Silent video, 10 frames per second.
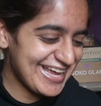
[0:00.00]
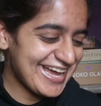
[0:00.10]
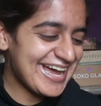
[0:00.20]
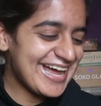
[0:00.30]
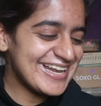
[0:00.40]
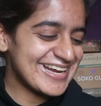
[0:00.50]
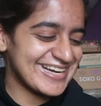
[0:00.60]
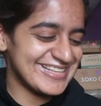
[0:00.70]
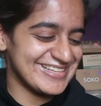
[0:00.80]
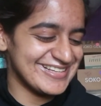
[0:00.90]
Ah, look at
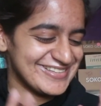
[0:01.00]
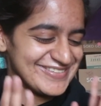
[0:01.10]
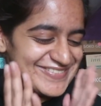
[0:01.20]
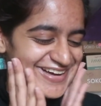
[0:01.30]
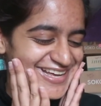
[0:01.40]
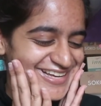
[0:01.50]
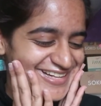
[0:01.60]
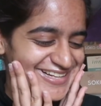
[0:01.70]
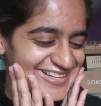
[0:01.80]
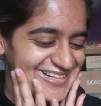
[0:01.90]
his little
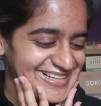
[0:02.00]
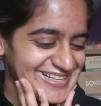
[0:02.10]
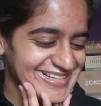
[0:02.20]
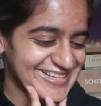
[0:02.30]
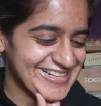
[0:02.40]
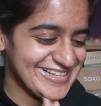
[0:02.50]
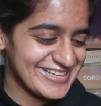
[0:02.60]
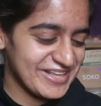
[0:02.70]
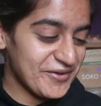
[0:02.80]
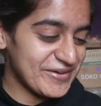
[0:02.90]
smile.
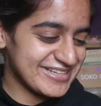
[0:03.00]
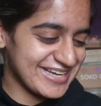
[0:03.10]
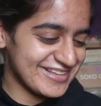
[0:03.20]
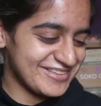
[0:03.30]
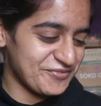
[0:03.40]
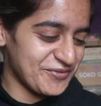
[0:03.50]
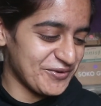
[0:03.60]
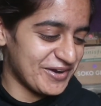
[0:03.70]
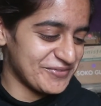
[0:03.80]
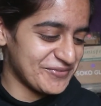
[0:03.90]
Oh, his glasses flew
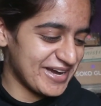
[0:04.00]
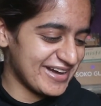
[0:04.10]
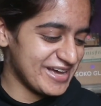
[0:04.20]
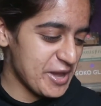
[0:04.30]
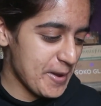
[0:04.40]
off, wow.